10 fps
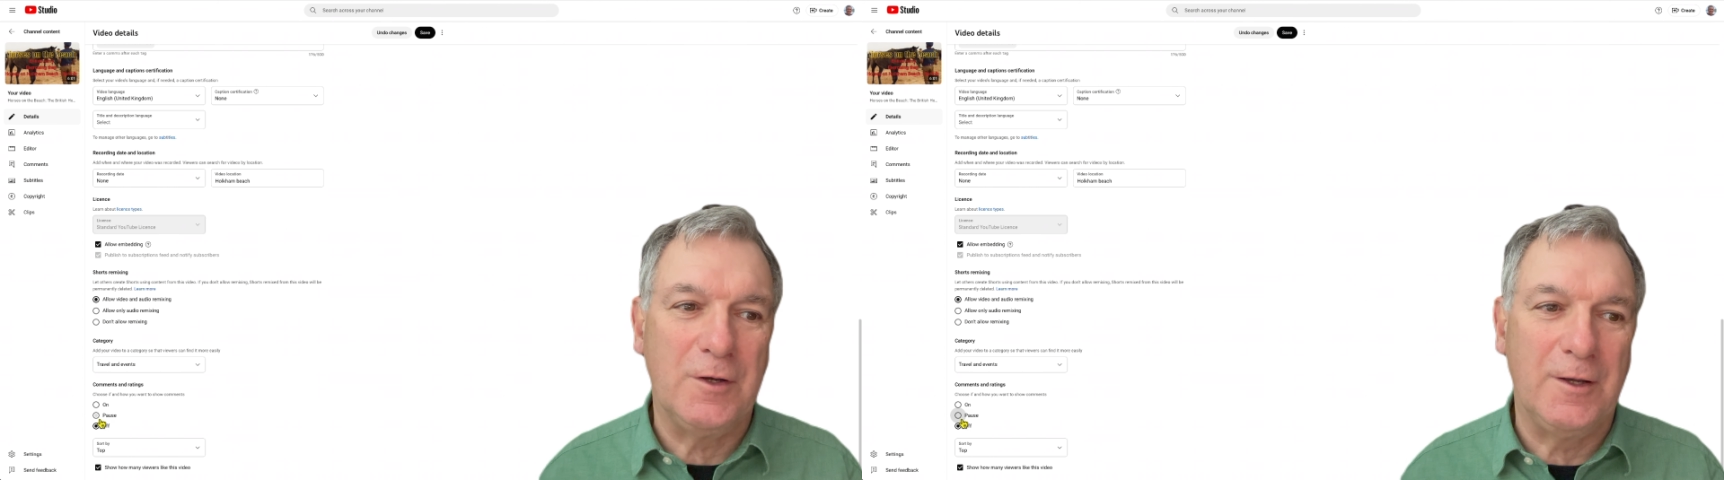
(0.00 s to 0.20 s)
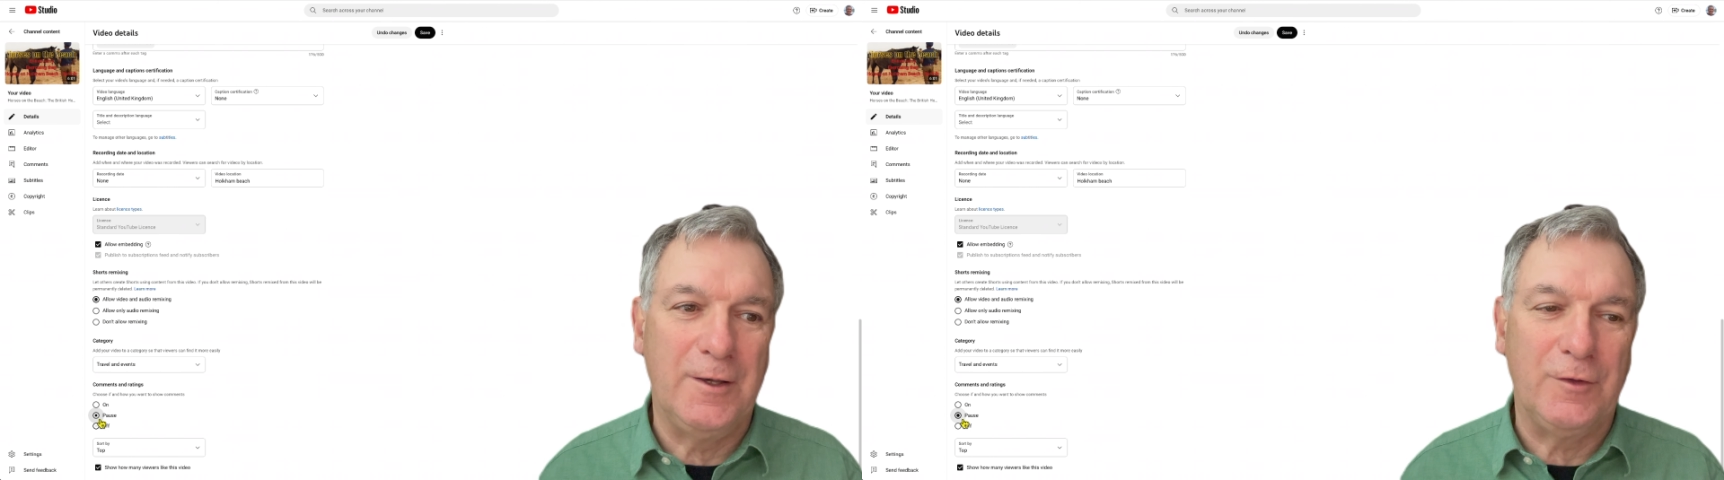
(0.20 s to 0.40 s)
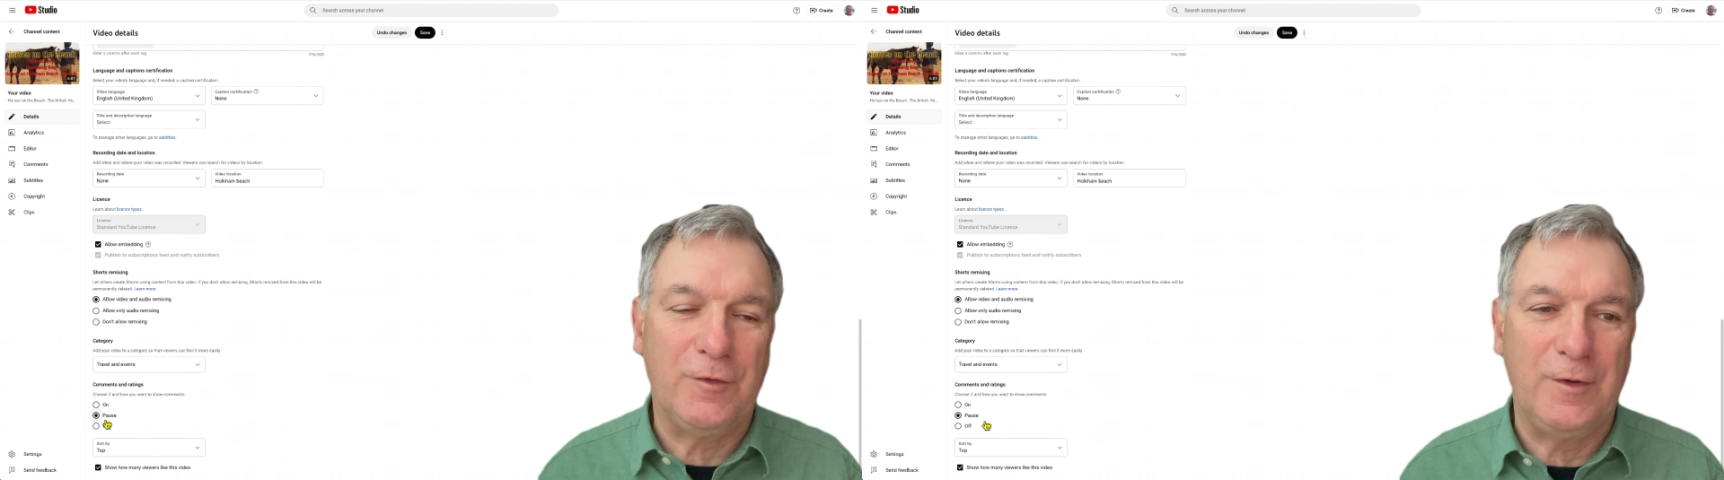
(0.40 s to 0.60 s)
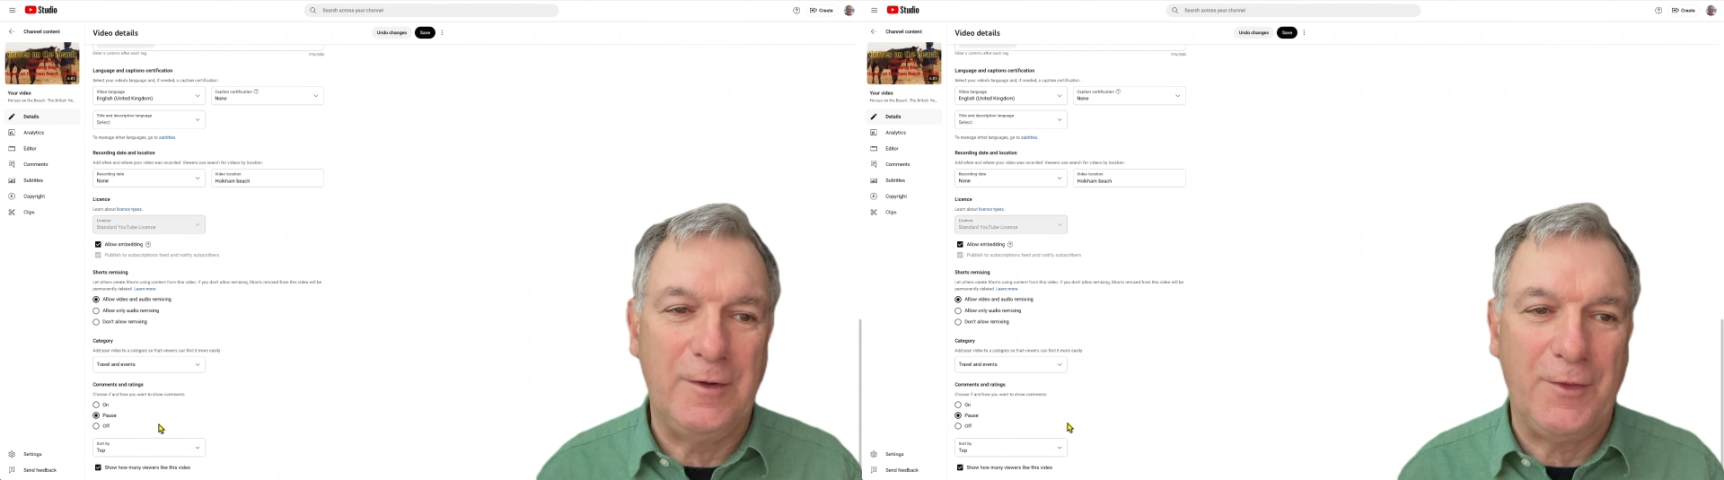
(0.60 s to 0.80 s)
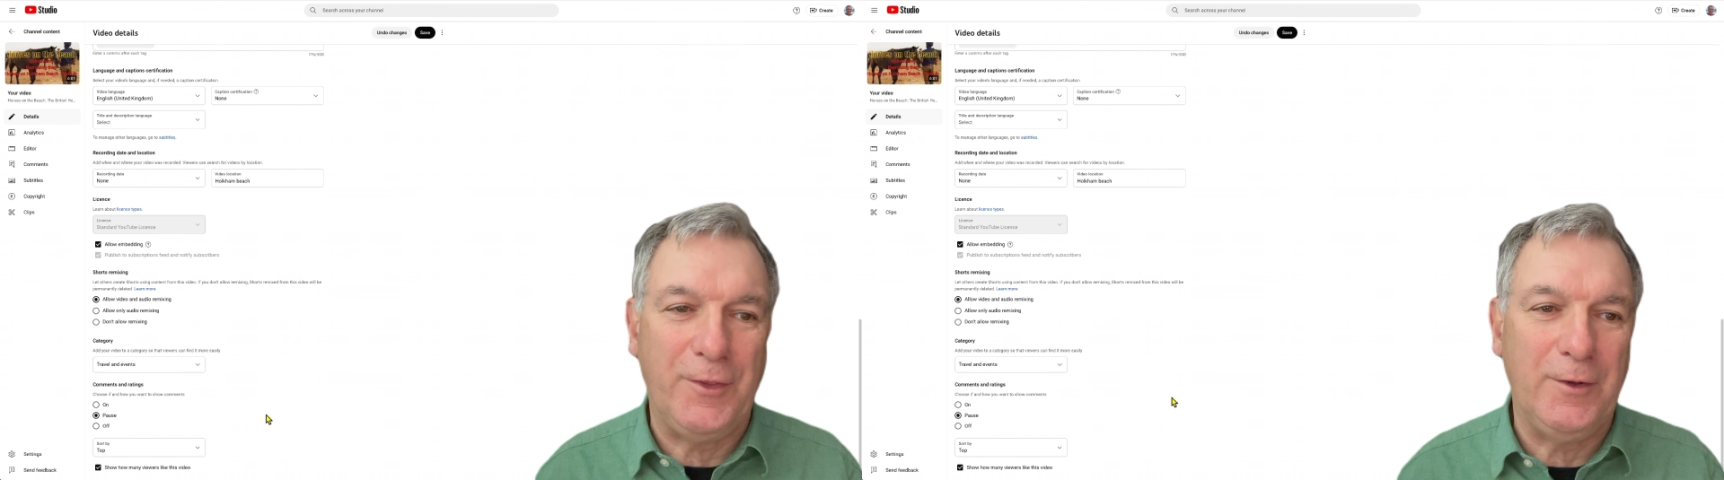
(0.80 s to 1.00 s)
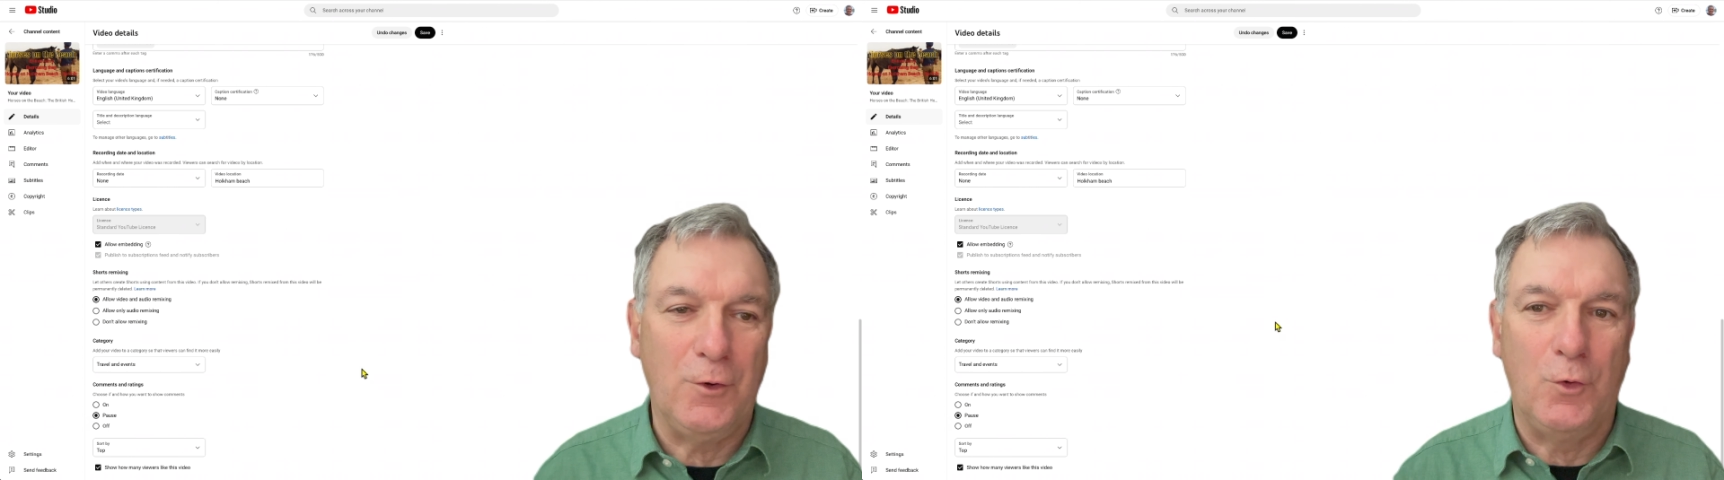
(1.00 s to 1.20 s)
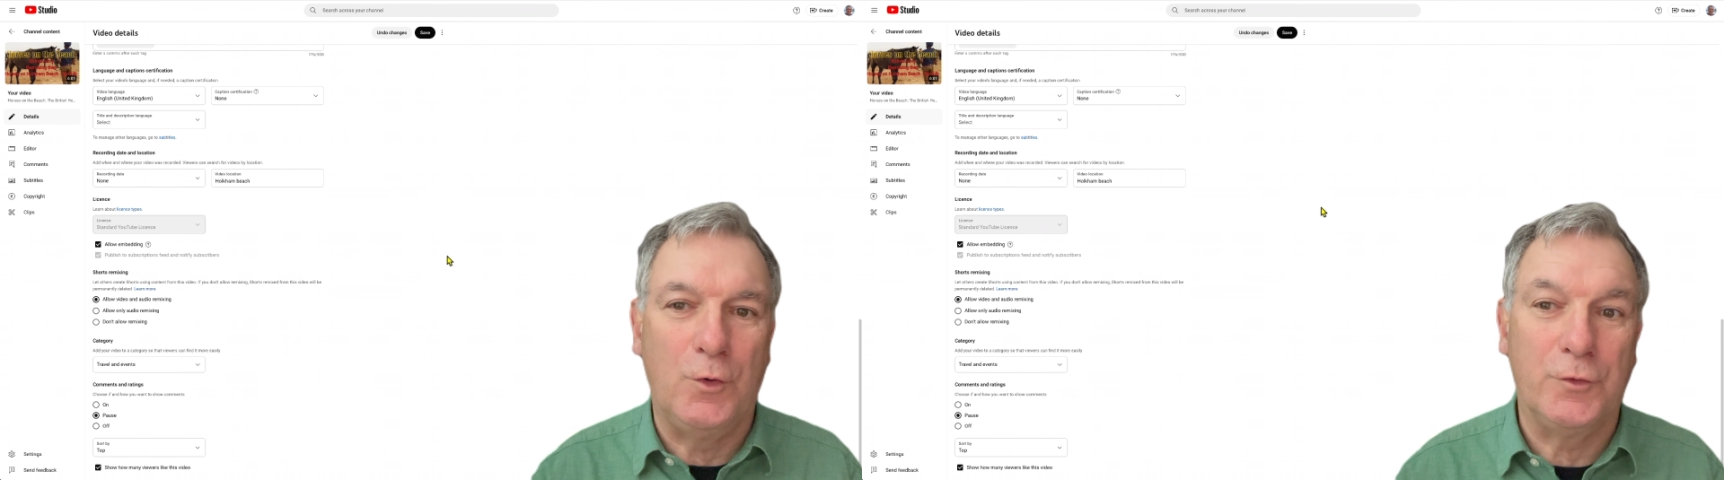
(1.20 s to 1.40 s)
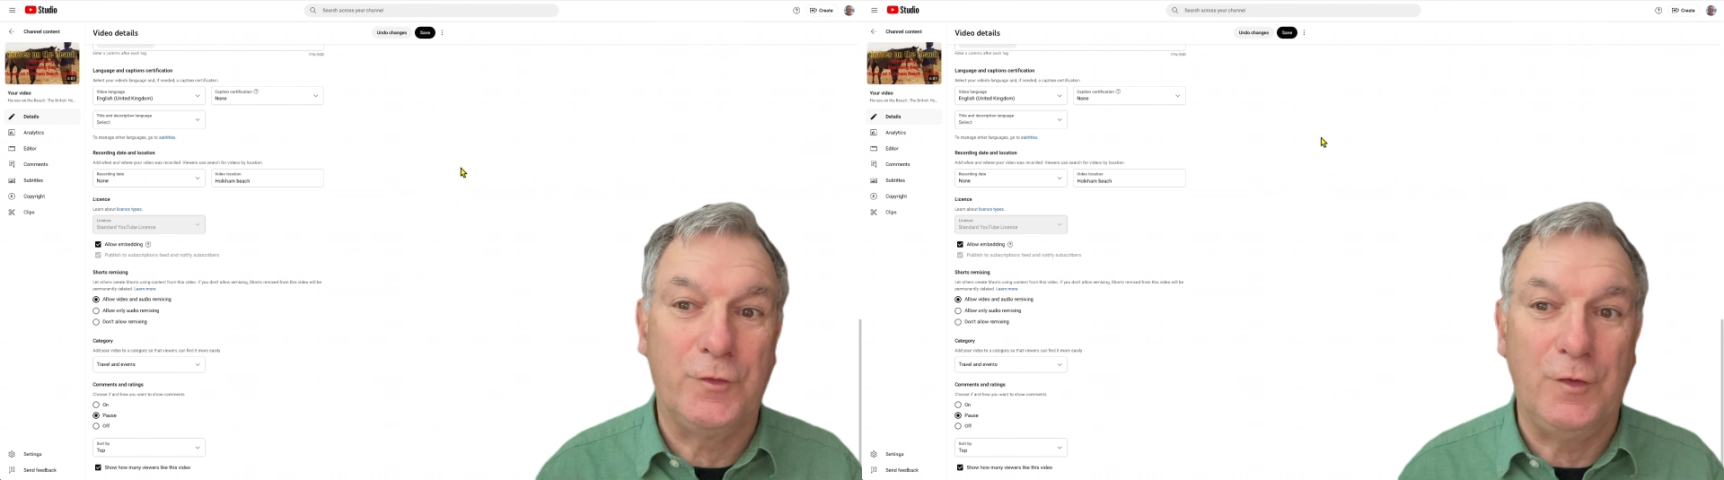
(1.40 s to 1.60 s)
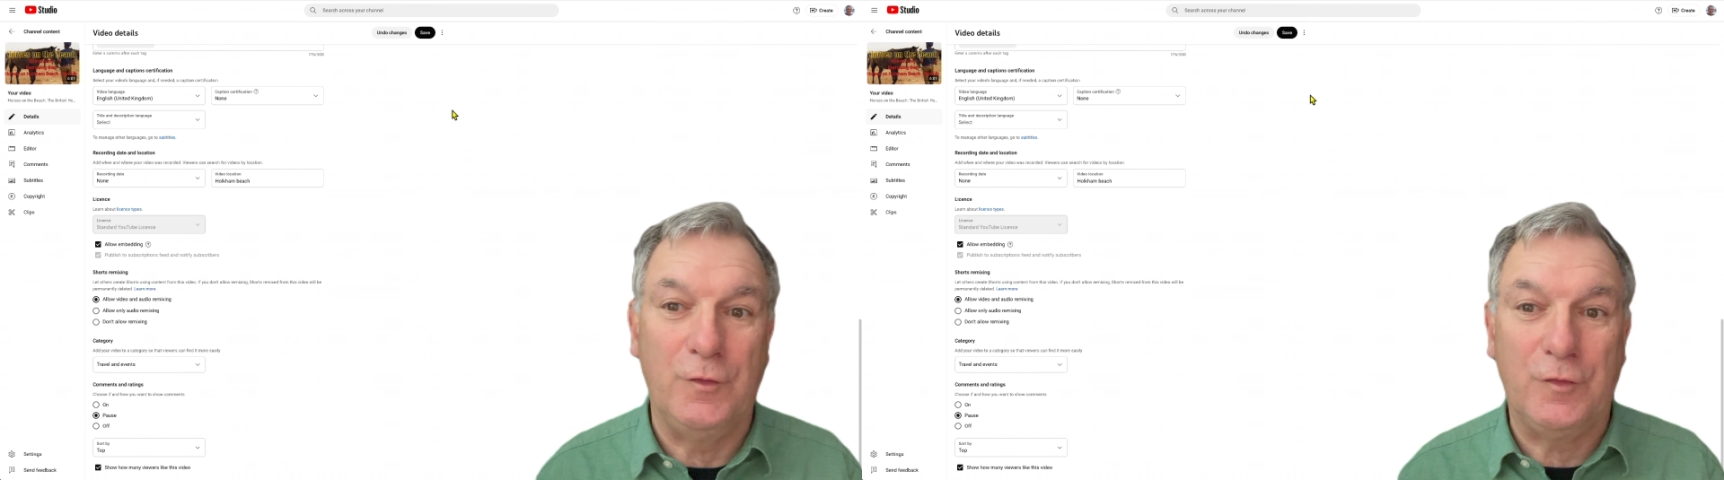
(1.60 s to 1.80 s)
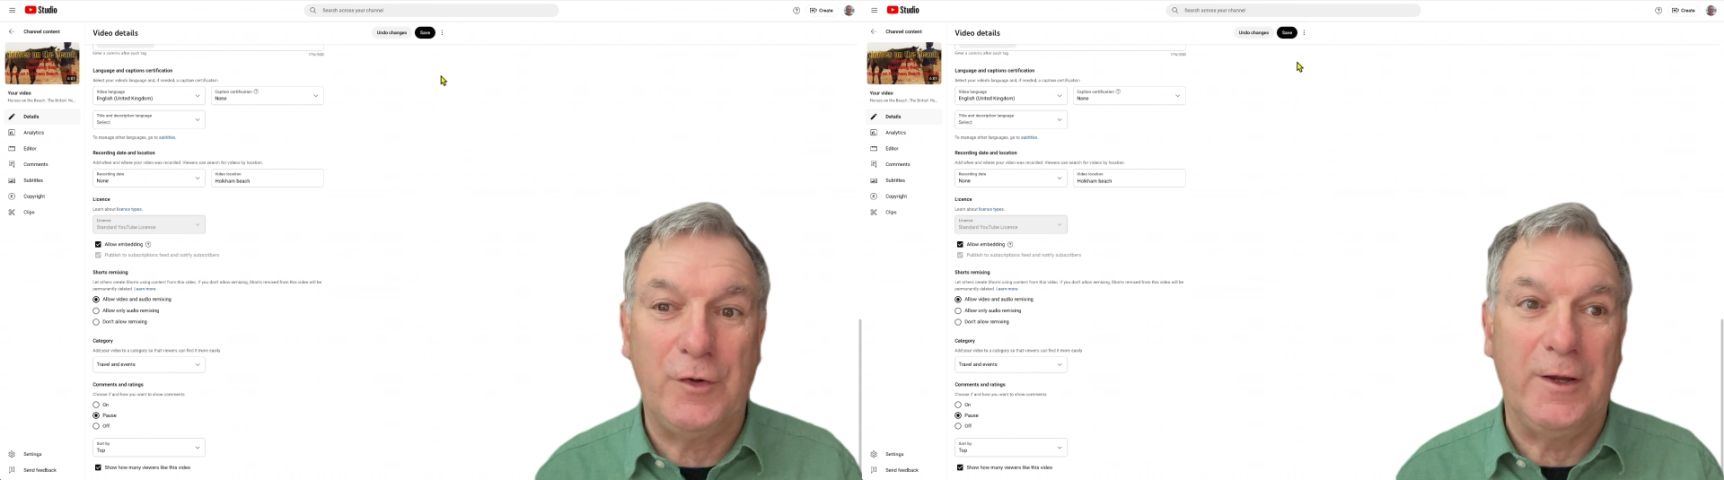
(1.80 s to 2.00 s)
alerts to nothing or to
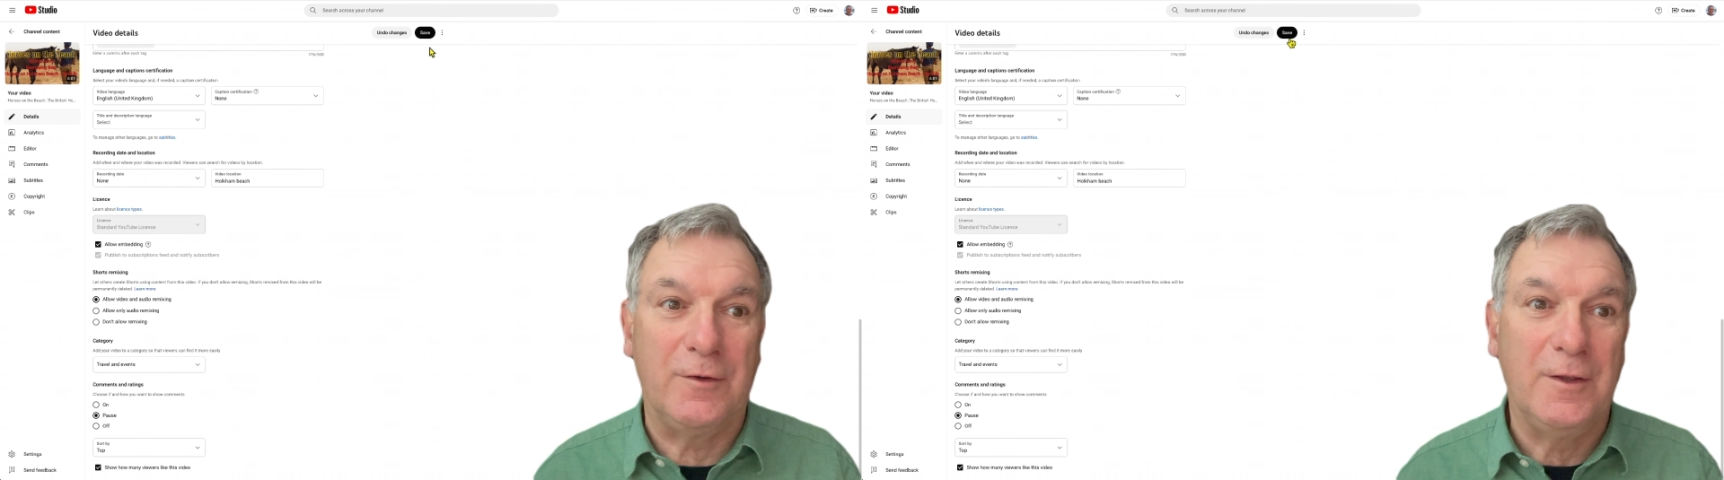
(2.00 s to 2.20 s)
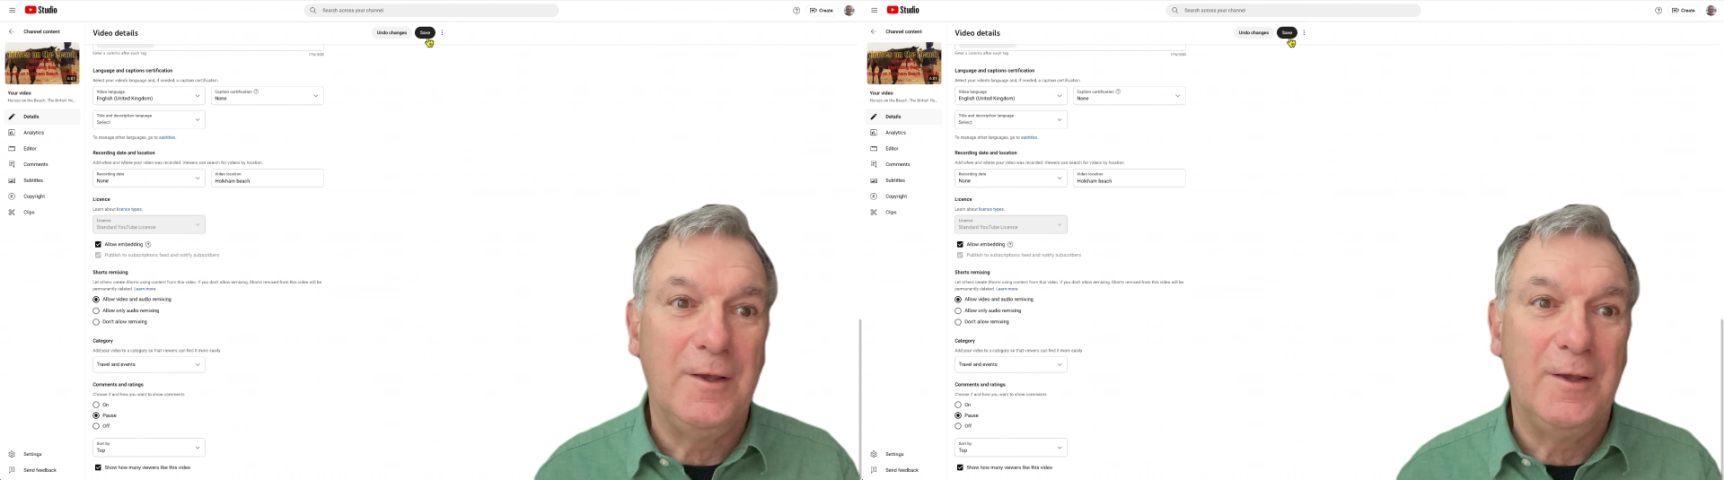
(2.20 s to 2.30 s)
strict.